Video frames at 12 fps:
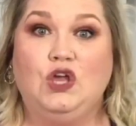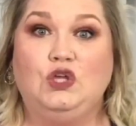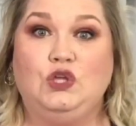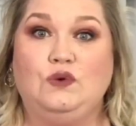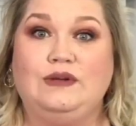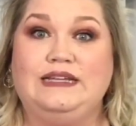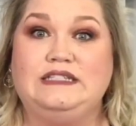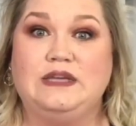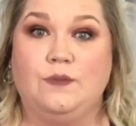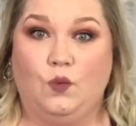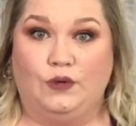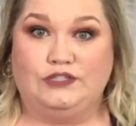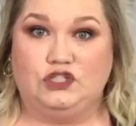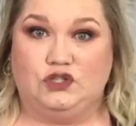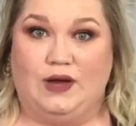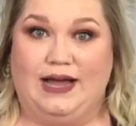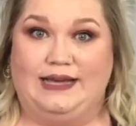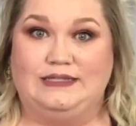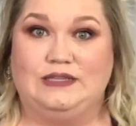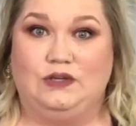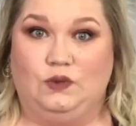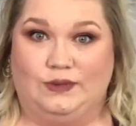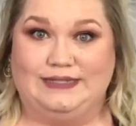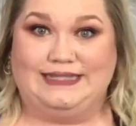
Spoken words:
You need to moisturize your